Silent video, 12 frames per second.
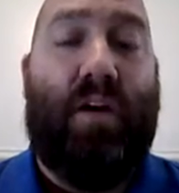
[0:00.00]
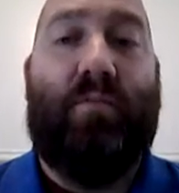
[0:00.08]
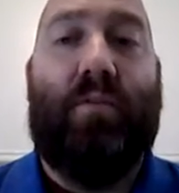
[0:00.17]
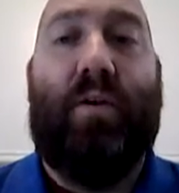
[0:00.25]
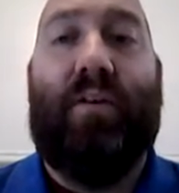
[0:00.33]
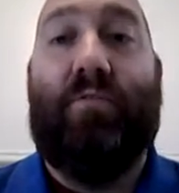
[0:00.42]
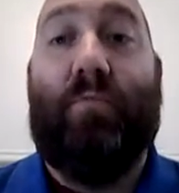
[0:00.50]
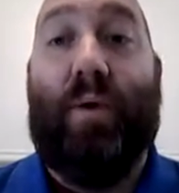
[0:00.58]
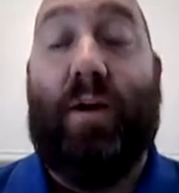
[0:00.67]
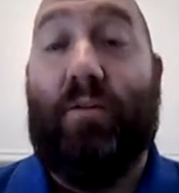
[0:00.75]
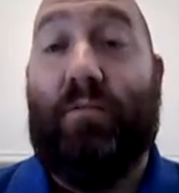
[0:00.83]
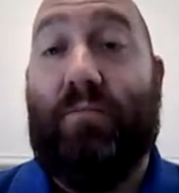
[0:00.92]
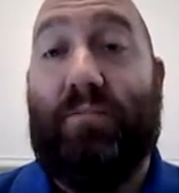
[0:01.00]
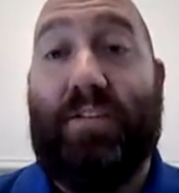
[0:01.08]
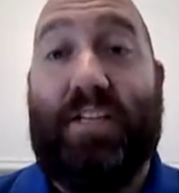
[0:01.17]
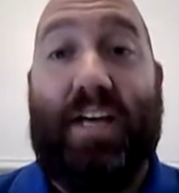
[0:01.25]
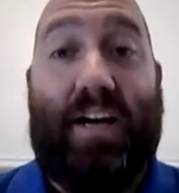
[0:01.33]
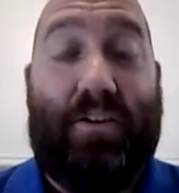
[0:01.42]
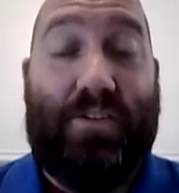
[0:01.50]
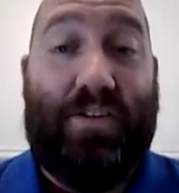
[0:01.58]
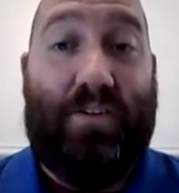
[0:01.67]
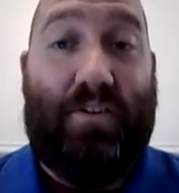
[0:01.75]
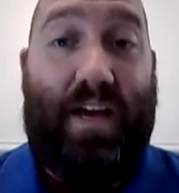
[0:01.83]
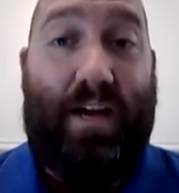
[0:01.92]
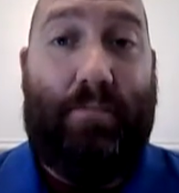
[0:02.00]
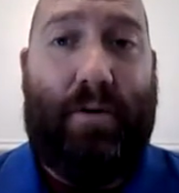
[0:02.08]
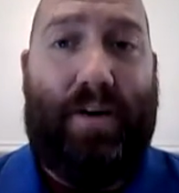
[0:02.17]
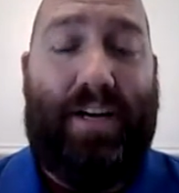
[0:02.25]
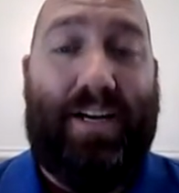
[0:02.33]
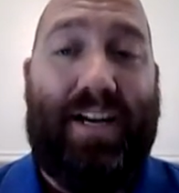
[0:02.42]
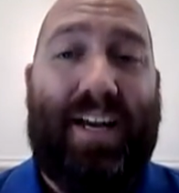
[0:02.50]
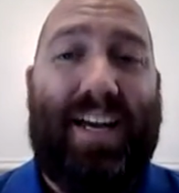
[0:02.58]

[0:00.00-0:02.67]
If you have 350 titles in your library,